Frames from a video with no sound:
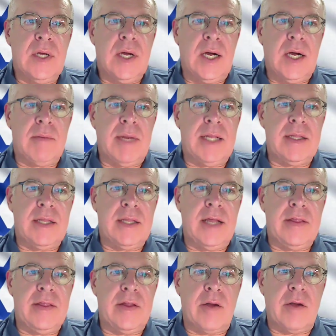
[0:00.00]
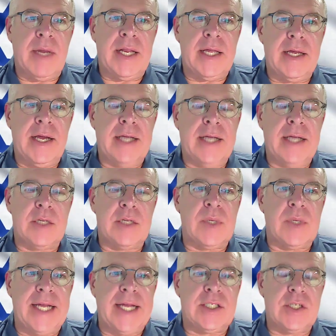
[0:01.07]
And there are many as it
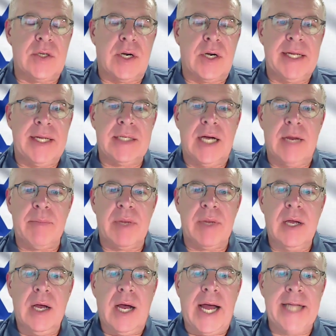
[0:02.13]
relates to our main topic.